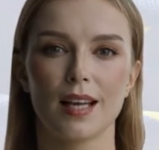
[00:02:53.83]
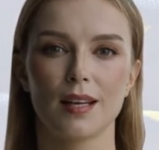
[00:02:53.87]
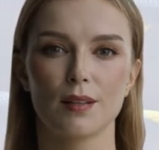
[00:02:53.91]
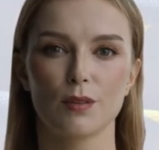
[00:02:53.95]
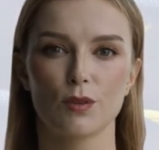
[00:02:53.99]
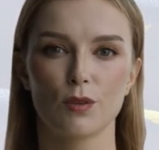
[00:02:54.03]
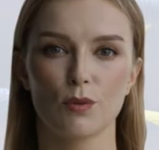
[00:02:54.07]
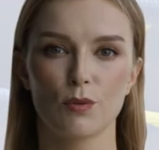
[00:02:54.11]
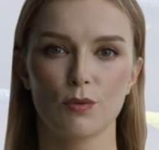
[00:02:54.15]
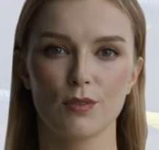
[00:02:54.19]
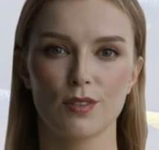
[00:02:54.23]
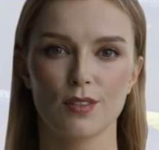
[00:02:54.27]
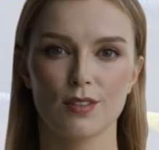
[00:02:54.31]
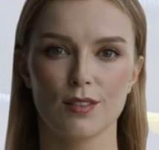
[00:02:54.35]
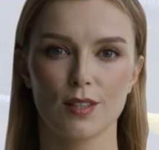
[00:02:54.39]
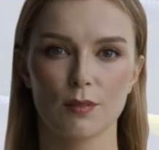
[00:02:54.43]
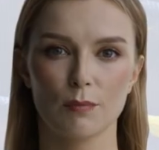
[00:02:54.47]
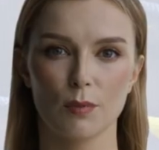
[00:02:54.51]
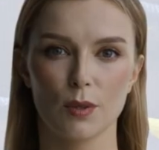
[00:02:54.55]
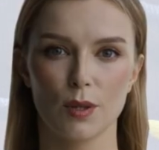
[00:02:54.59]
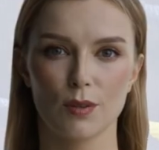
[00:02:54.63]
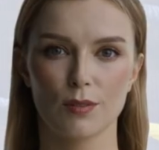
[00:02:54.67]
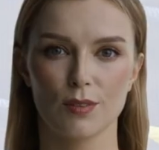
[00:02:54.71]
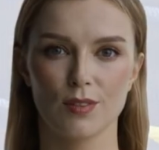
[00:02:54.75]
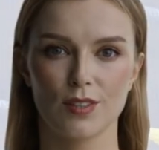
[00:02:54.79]
and cautious
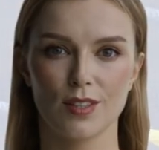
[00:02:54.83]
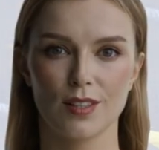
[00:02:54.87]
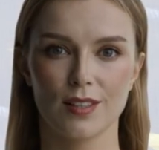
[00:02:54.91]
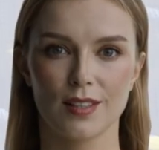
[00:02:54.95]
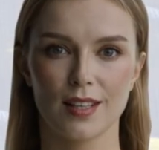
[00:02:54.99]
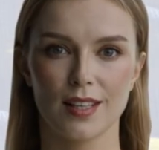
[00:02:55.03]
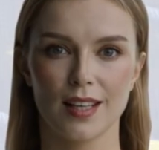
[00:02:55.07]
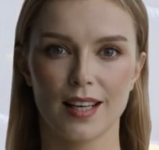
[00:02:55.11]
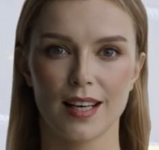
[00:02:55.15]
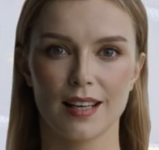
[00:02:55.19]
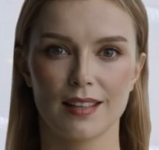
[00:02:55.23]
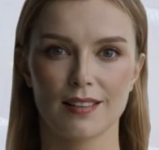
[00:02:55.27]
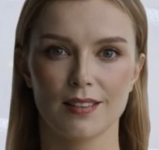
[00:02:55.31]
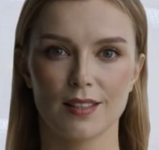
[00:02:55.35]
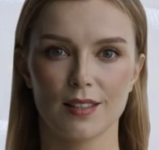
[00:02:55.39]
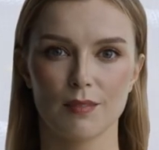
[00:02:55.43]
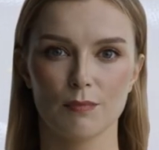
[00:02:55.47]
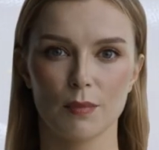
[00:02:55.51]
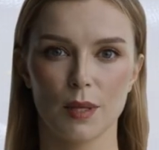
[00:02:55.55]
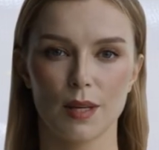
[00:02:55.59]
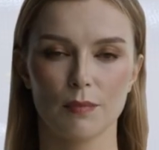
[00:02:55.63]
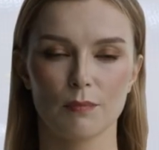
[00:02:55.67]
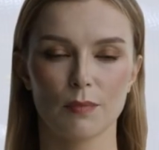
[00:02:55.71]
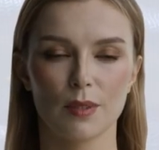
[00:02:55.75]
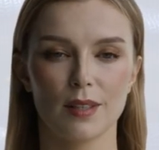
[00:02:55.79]
approach indicated
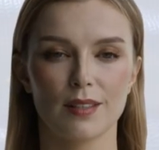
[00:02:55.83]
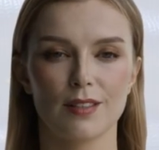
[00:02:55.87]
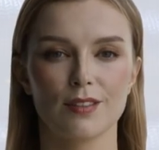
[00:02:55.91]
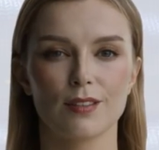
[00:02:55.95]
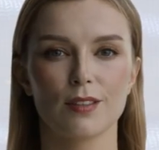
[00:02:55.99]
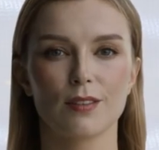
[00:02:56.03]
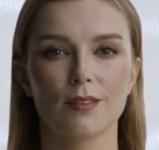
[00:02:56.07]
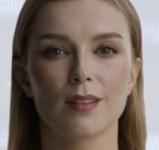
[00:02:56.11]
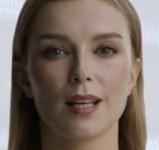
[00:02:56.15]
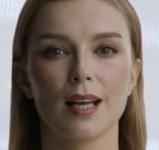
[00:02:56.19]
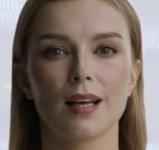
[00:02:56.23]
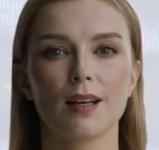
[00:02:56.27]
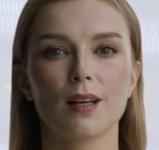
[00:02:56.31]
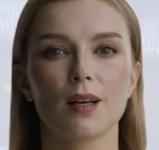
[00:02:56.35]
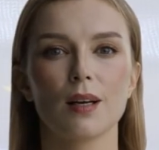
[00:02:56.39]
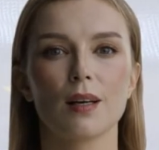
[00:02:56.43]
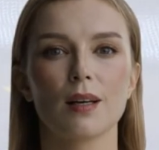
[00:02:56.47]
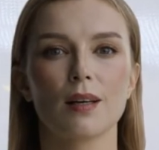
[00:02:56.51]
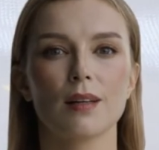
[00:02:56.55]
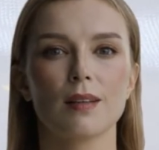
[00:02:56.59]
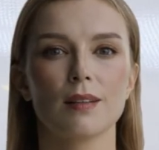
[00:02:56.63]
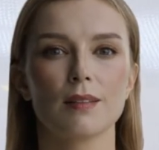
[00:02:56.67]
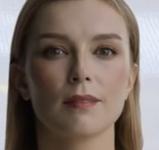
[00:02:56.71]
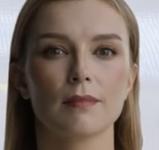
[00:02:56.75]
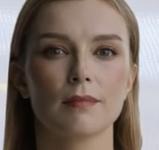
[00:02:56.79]
by President
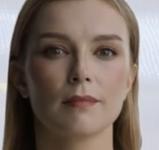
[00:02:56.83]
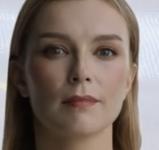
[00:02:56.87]
Lagarde.